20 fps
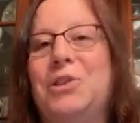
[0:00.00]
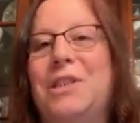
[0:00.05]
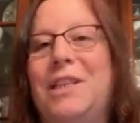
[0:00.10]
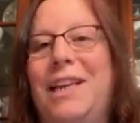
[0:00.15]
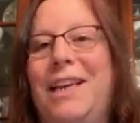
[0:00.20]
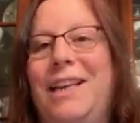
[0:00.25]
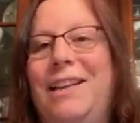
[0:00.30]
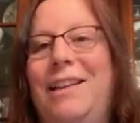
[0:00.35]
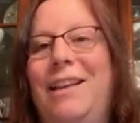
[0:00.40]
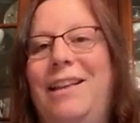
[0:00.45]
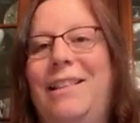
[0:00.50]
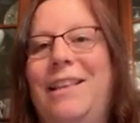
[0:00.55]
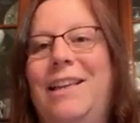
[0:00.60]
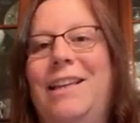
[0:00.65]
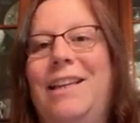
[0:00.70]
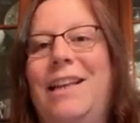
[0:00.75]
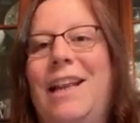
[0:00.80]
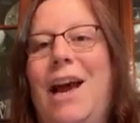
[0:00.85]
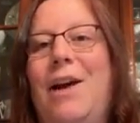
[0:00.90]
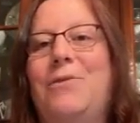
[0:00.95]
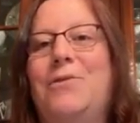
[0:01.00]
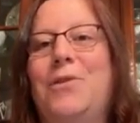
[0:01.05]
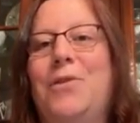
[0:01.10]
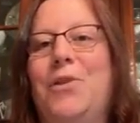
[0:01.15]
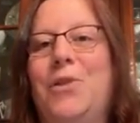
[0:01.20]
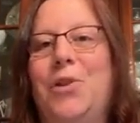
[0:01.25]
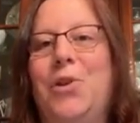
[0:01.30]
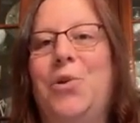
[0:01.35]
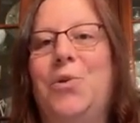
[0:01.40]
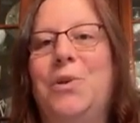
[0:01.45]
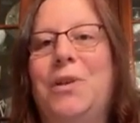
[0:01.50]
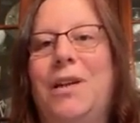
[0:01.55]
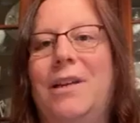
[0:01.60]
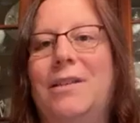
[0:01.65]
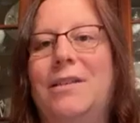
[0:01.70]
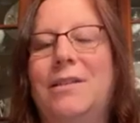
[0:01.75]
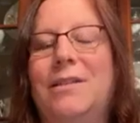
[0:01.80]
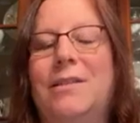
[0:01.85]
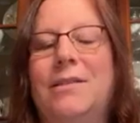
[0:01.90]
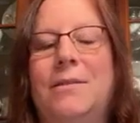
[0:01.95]
again like they did after the
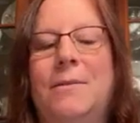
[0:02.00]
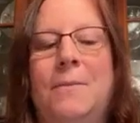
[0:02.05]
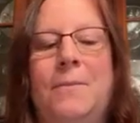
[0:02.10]
locusts,